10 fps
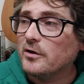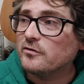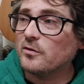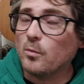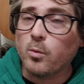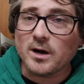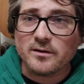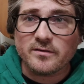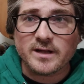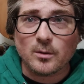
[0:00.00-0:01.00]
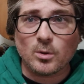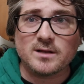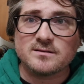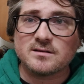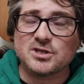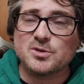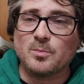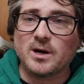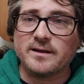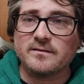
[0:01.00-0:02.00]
So the one other thing I wanted to touch upon,